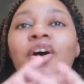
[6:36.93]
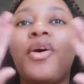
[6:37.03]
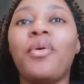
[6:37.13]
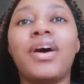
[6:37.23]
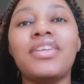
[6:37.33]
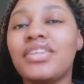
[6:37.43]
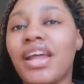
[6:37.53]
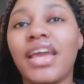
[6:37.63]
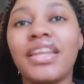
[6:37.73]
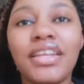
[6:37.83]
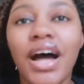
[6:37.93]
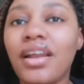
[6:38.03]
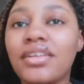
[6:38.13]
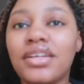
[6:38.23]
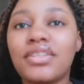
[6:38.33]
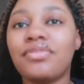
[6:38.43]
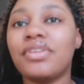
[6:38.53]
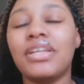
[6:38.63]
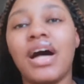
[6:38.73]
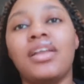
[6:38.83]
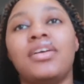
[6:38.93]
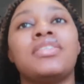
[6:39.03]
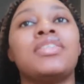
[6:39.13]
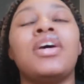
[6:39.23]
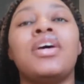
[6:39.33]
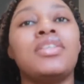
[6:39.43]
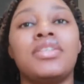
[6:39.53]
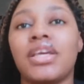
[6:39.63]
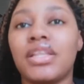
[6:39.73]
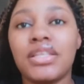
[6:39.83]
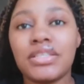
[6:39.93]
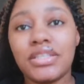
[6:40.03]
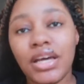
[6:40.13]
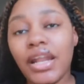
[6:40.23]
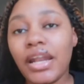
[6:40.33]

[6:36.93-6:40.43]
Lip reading: $150 to get this done.